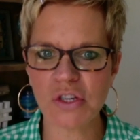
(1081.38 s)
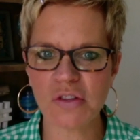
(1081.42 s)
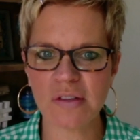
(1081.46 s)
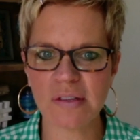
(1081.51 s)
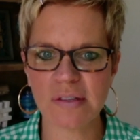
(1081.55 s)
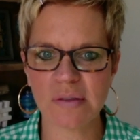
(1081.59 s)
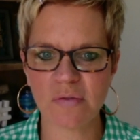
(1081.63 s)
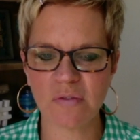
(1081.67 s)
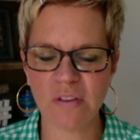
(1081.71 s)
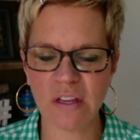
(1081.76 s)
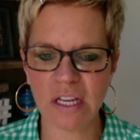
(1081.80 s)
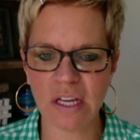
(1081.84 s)

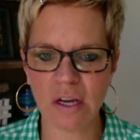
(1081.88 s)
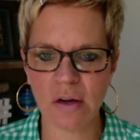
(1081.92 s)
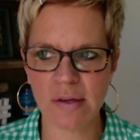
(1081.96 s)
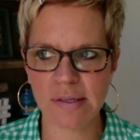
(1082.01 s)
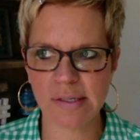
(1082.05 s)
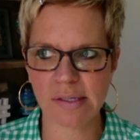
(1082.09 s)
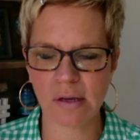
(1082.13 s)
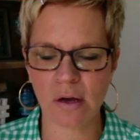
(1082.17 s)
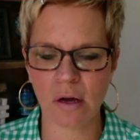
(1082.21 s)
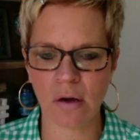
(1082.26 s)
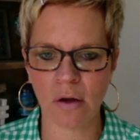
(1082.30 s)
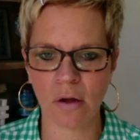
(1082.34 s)
this video
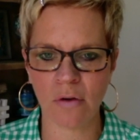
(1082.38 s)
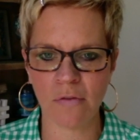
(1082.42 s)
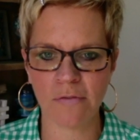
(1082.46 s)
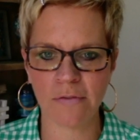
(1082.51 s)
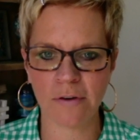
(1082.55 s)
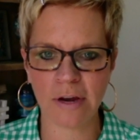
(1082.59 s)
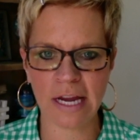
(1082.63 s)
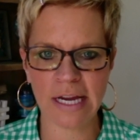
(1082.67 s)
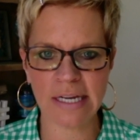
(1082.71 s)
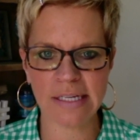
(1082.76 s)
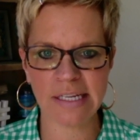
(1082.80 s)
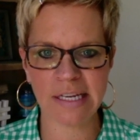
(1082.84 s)
has gone on for
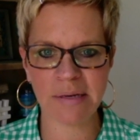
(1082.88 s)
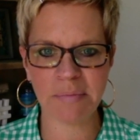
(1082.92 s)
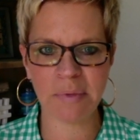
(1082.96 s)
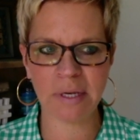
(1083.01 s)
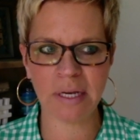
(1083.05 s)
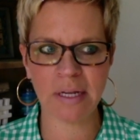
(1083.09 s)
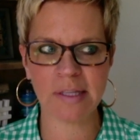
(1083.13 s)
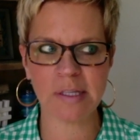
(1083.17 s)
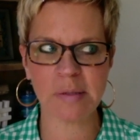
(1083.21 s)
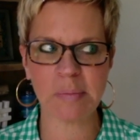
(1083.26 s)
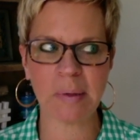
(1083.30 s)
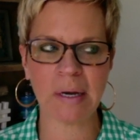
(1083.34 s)
18
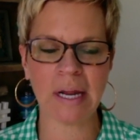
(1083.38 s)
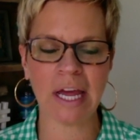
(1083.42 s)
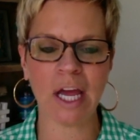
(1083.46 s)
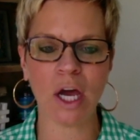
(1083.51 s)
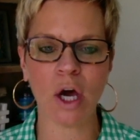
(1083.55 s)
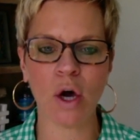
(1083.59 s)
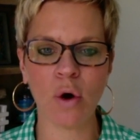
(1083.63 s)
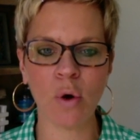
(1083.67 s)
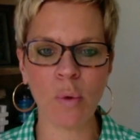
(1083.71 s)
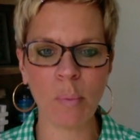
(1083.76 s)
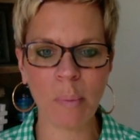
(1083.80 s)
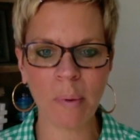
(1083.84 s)
minutes, but I
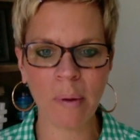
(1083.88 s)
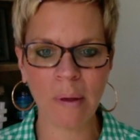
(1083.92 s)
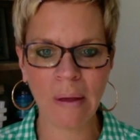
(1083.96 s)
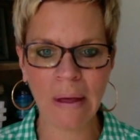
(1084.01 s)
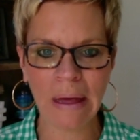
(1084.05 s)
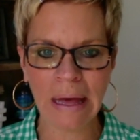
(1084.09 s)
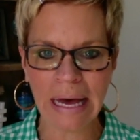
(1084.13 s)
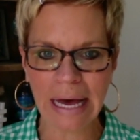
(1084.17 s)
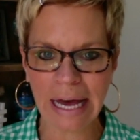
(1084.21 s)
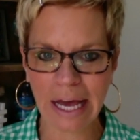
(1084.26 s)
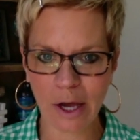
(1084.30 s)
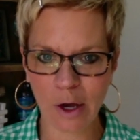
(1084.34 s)
hope
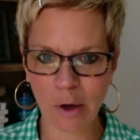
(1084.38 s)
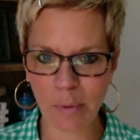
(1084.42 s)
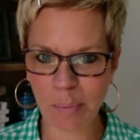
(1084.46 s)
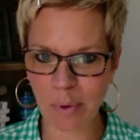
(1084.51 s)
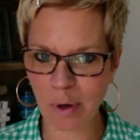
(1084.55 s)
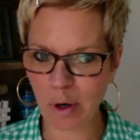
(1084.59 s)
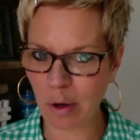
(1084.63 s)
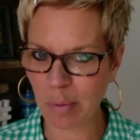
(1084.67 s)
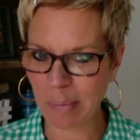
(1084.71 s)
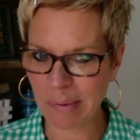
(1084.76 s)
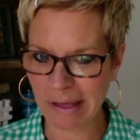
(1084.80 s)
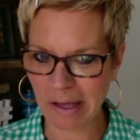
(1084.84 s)

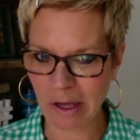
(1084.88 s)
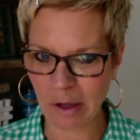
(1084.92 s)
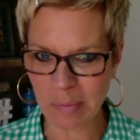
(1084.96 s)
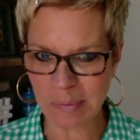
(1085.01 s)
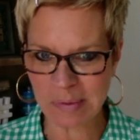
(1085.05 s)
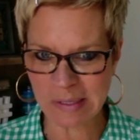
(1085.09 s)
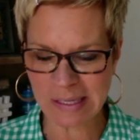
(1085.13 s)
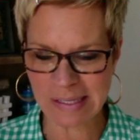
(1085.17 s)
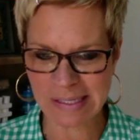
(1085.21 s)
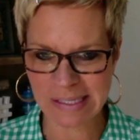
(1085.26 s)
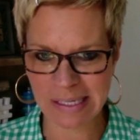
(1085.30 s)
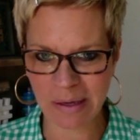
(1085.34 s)
it
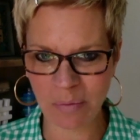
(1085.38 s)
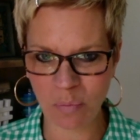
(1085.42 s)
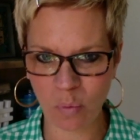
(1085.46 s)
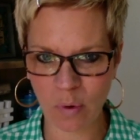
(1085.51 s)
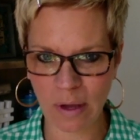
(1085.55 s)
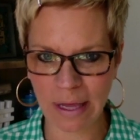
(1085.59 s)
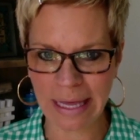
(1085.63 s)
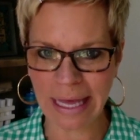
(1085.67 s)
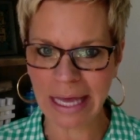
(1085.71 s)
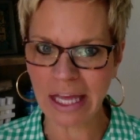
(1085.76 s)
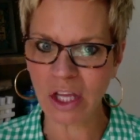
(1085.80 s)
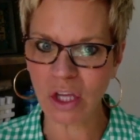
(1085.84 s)
helps in some
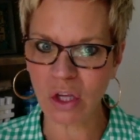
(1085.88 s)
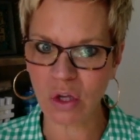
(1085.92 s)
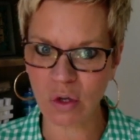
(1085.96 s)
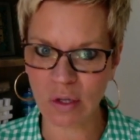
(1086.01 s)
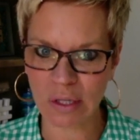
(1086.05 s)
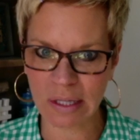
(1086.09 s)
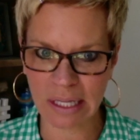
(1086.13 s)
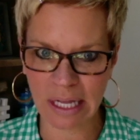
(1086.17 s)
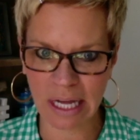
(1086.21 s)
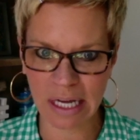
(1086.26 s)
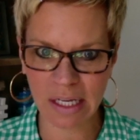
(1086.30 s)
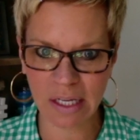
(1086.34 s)
way, and good
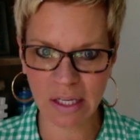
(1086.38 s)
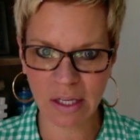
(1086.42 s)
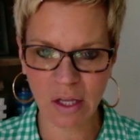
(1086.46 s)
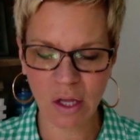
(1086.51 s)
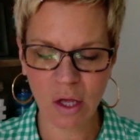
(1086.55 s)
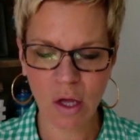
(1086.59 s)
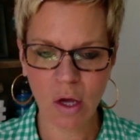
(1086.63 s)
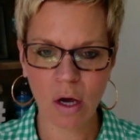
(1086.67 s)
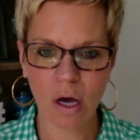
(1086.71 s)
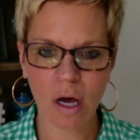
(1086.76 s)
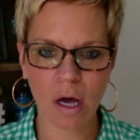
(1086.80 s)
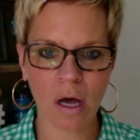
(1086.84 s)
luck
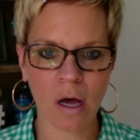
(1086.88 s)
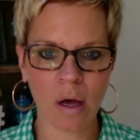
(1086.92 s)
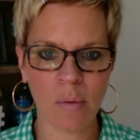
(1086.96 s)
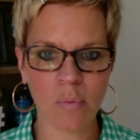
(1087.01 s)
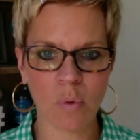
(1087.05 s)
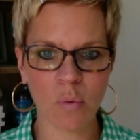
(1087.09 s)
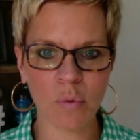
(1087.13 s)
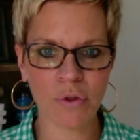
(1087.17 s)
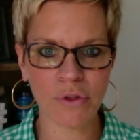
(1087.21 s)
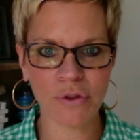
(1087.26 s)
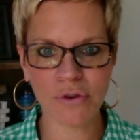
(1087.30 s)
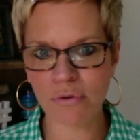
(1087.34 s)

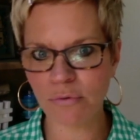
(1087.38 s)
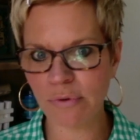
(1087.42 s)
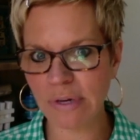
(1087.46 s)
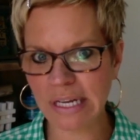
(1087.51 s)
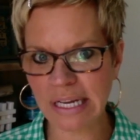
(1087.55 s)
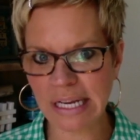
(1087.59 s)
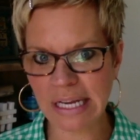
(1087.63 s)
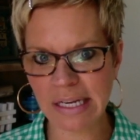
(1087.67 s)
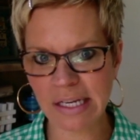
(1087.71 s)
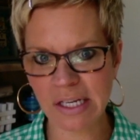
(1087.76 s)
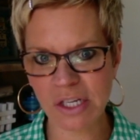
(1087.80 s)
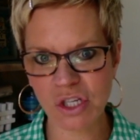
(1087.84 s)
with your
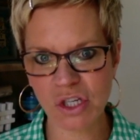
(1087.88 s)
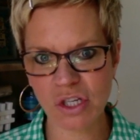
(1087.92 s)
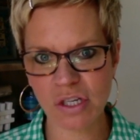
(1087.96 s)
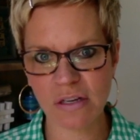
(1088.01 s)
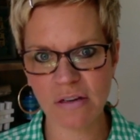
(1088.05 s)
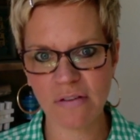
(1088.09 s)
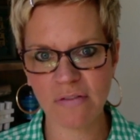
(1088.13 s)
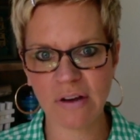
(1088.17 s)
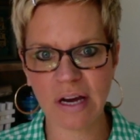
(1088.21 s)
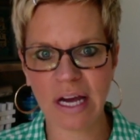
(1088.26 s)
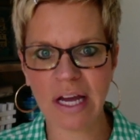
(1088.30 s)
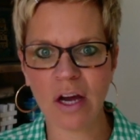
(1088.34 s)
reading
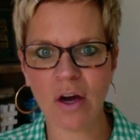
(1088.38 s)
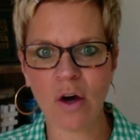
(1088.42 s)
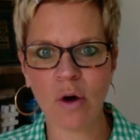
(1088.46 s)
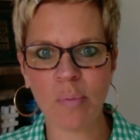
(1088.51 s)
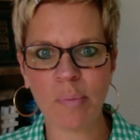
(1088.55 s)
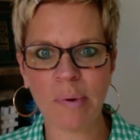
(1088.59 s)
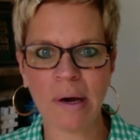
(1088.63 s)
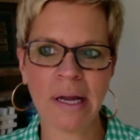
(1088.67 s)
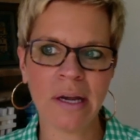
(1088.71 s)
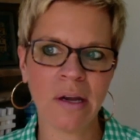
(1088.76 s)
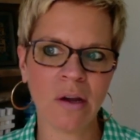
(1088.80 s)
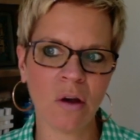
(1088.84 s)
initiative.
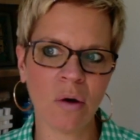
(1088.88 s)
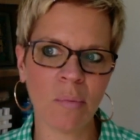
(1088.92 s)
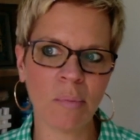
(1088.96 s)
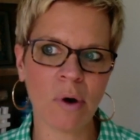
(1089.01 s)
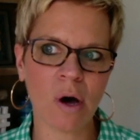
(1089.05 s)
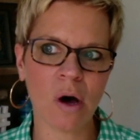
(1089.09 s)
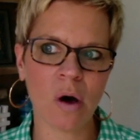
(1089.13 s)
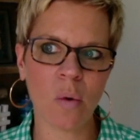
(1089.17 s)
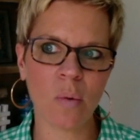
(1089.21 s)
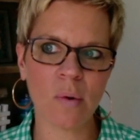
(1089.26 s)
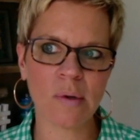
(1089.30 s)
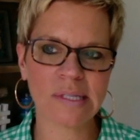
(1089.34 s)
I know I'm
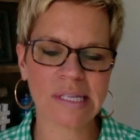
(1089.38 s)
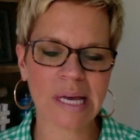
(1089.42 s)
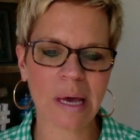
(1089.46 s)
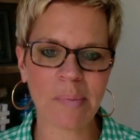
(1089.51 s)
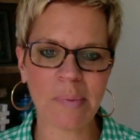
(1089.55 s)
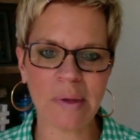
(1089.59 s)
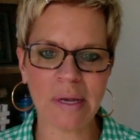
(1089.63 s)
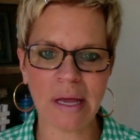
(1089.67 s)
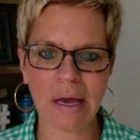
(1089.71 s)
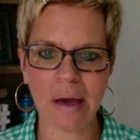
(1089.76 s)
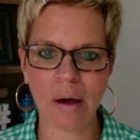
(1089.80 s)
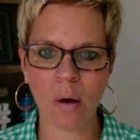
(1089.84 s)
always
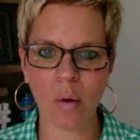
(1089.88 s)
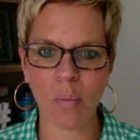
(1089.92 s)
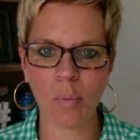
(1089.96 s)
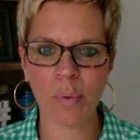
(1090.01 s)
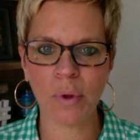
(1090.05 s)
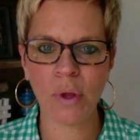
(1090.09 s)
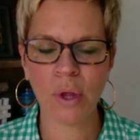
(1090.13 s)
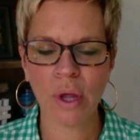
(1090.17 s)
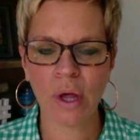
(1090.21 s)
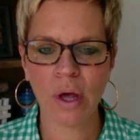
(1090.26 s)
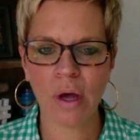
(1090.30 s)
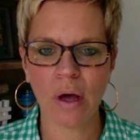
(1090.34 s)
happy to help
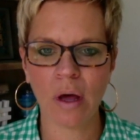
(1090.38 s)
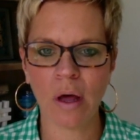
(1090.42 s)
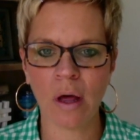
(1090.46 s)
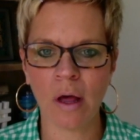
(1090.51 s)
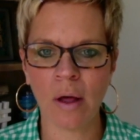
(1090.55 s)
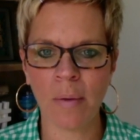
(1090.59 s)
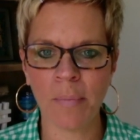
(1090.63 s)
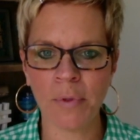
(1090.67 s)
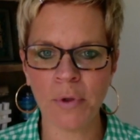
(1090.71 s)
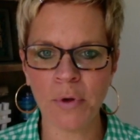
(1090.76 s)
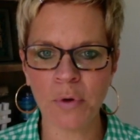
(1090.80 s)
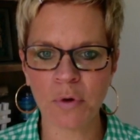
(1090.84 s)

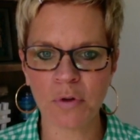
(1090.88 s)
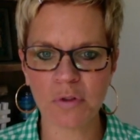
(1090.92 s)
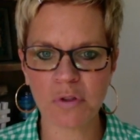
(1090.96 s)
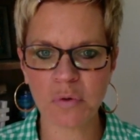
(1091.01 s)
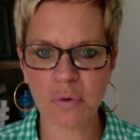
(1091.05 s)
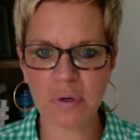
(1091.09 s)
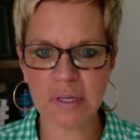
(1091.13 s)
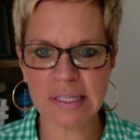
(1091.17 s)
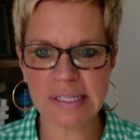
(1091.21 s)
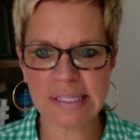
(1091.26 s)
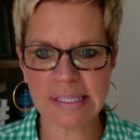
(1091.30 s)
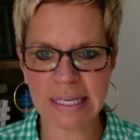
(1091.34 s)
the North
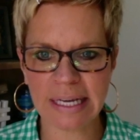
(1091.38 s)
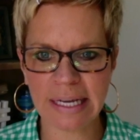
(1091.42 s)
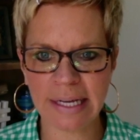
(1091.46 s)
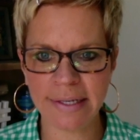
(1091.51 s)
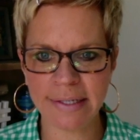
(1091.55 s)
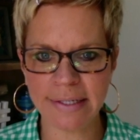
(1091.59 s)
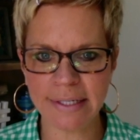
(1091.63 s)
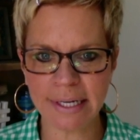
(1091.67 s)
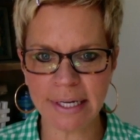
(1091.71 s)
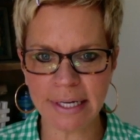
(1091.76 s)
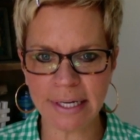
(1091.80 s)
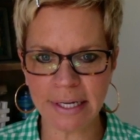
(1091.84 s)

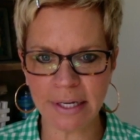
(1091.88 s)
Queensland